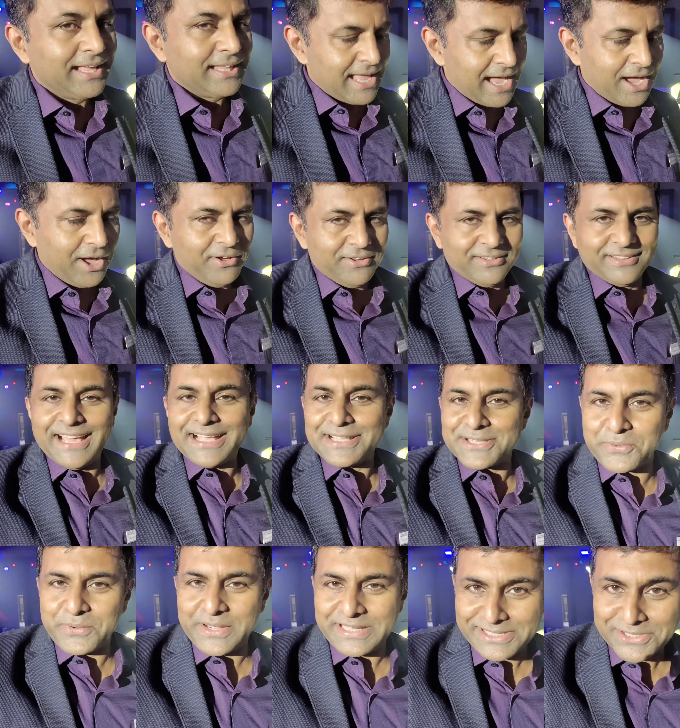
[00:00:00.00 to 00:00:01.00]
Now, that's
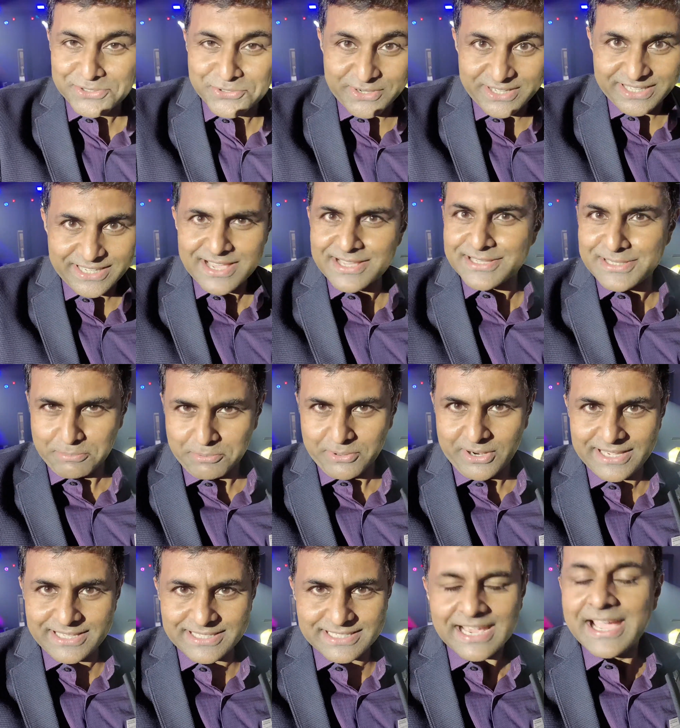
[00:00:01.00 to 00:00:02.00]
quite intriguing.
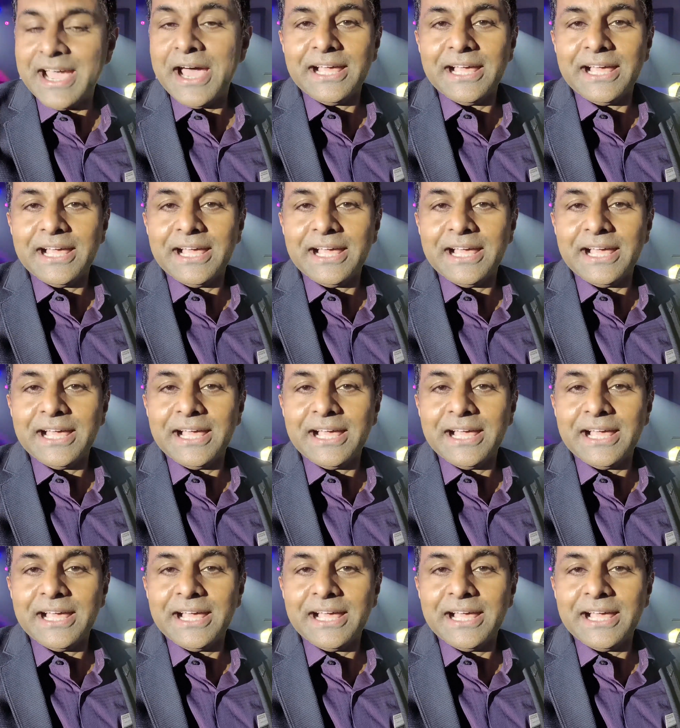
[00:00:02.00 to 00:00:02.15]
Surprised?